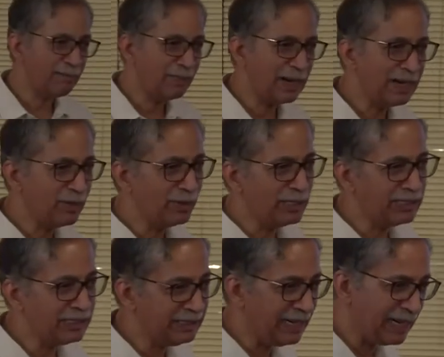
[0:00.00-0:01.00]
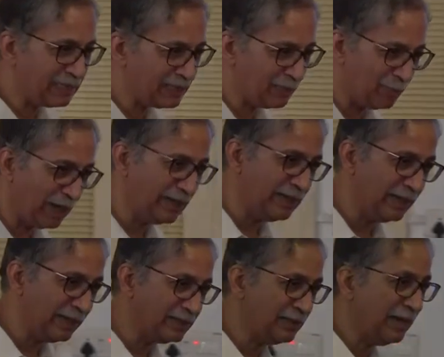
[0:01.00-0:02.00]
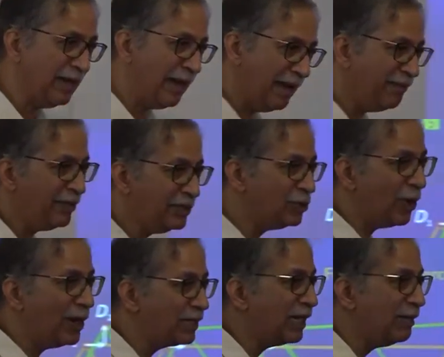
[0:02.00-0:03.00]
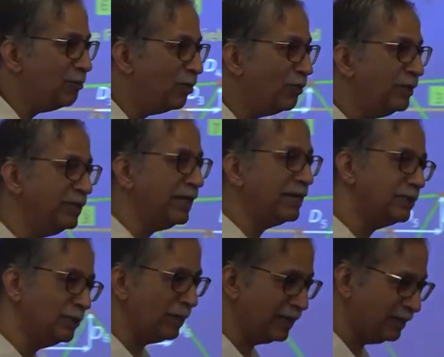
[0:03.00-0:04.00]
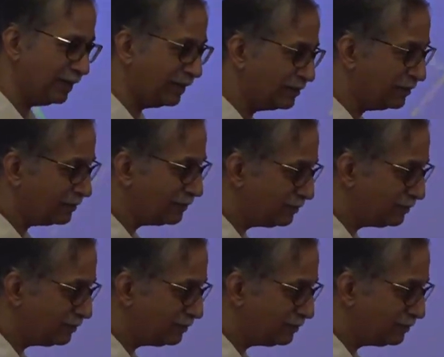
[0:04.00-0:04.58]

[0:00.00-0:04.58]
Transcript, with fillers: applied on it in the x and y direction, every joint can move in the x and y direction.